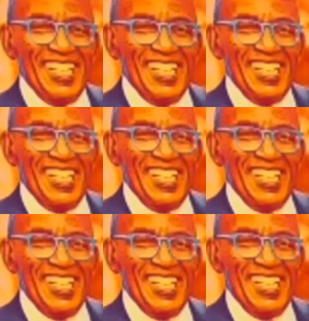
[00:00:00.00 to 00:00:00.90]

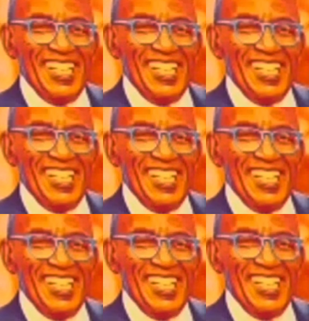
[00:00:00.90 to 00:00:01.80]

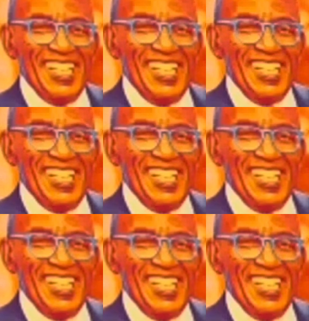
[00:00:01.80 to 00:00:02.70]

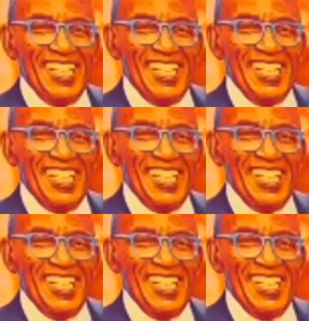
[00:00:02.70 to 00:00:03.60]

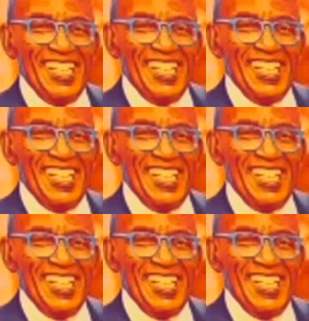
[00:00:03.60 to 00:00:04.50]

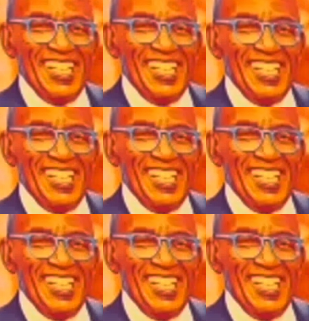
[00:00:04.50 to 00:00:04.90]
No words are spoken by the person on screen.